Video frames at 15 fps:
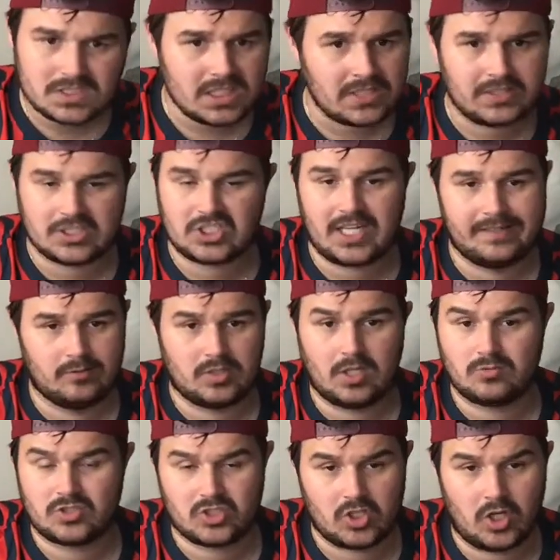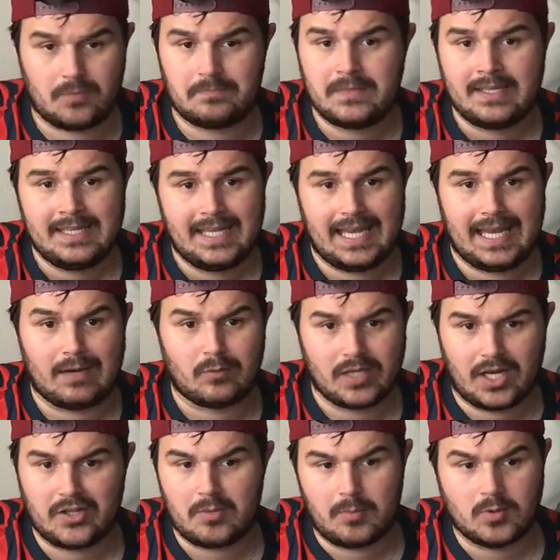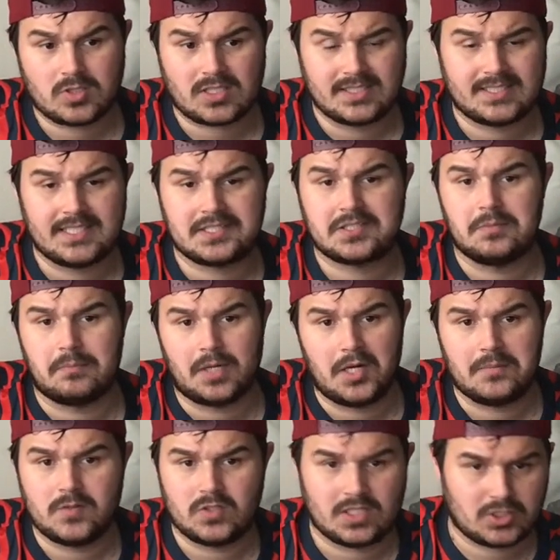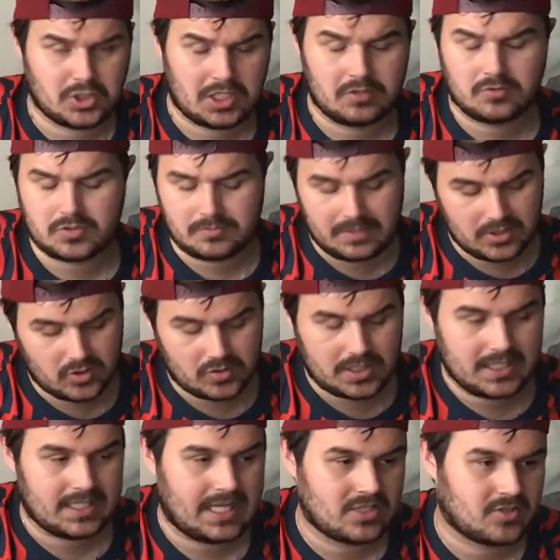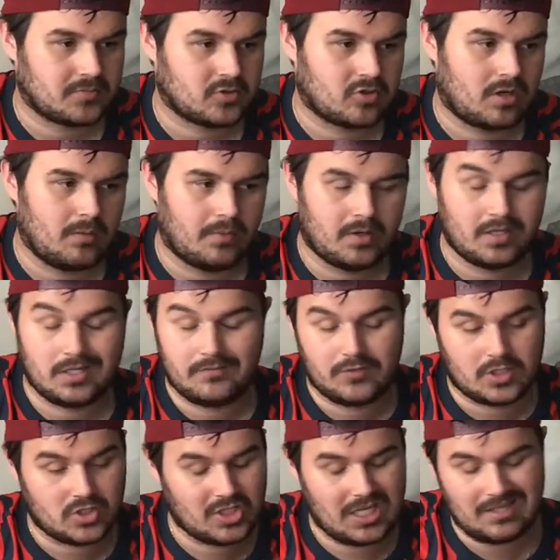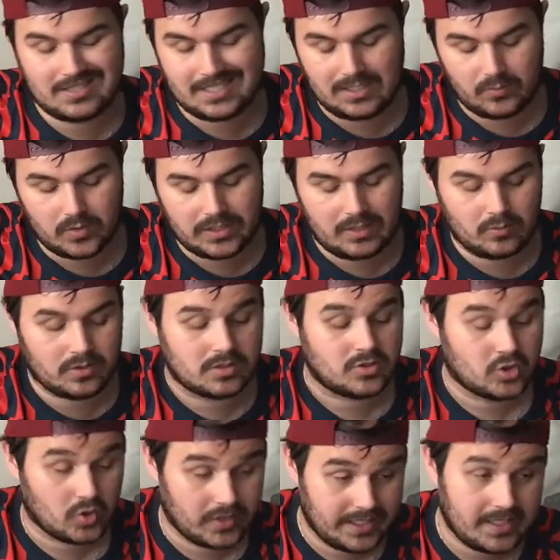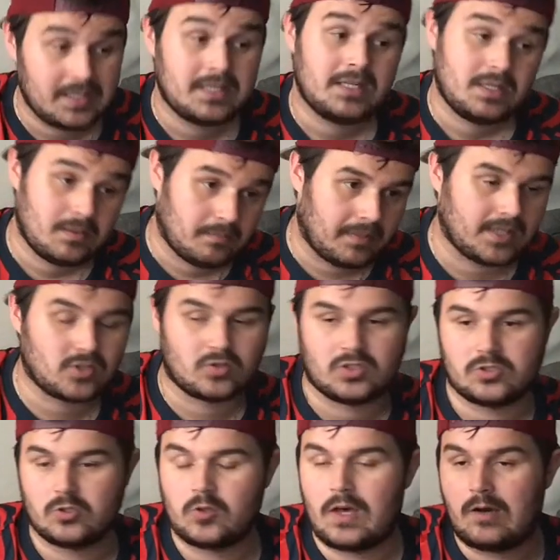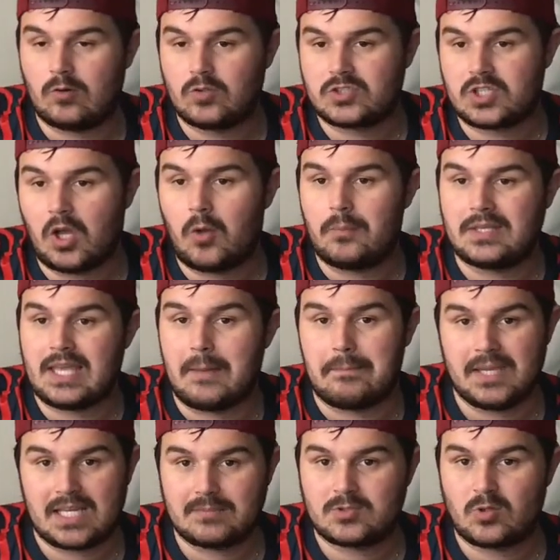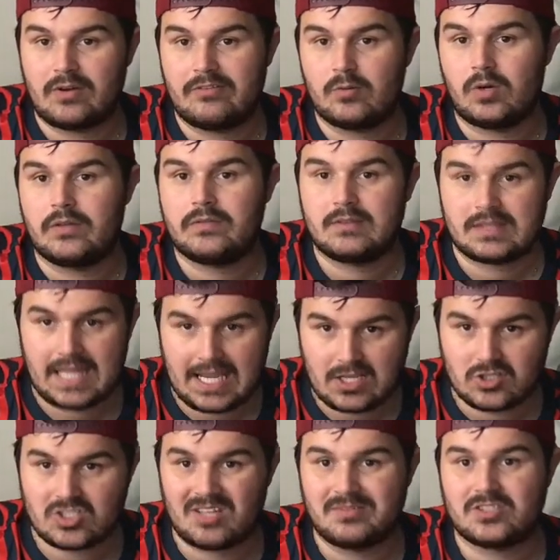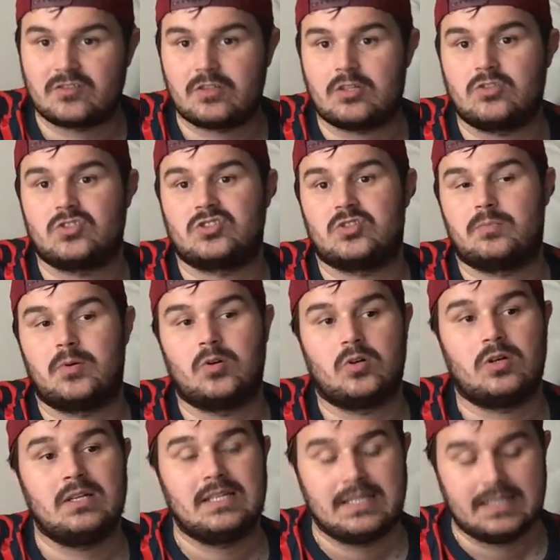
The channel don't stop. We are the most consistent Bayern Munich channel. So make sure to hit that subscribe button. If you could share it to anyone that would enjoy it, make sure to do that also. But yeah, big up to everyone. Thank you so much for the constant support.